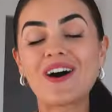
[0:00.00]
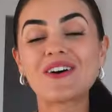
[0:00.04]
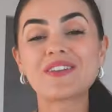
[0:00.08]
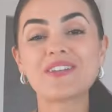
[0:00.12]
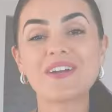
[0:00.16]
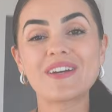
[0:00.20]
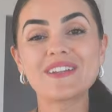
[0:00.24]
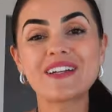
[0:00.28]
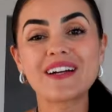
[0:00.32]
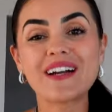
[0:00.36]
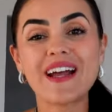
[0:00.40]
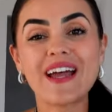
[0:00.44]
On the
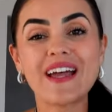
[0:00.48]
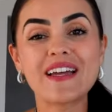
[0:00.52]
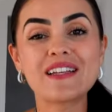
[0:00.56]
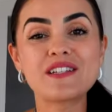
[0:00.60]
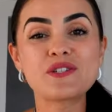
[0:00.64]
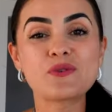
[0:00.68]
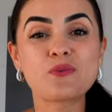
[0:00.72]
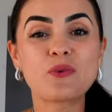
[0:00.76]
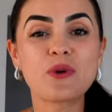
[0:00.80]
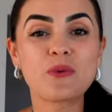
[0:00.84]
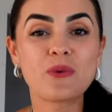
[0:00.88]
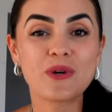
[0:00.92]
other
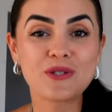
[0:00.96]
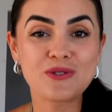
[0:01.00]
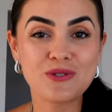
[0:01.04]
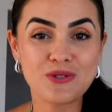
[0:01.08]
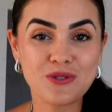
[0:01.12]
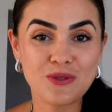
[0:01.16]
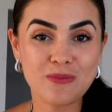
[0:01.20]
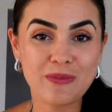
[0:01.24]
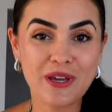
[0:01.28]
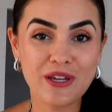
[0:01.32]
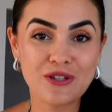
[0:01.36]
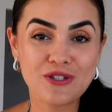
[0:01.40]
hand, we want
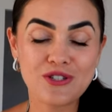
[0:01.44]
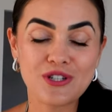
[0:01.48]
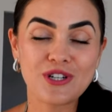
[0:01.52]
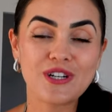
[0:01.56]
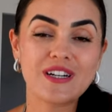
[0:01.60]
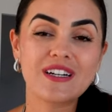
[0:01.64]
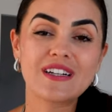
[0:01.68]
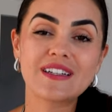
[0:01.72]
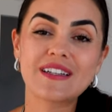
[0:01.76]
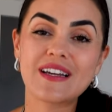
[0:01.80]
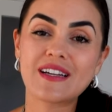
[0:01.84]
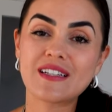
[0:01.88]
to make
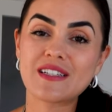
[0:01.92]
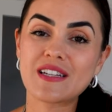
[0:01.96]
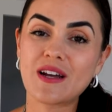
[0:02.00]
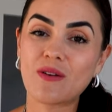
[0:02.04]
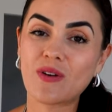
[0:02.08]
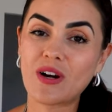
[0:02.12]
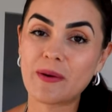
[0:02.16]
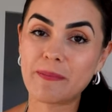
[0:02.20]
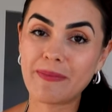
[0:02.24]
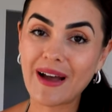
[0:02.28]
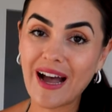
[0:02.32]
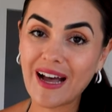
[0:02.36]
sure that
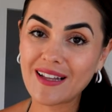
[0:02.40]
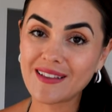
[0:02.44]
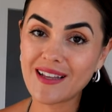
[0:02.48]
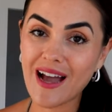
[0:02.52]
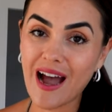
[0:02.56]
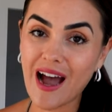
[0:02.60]
our bad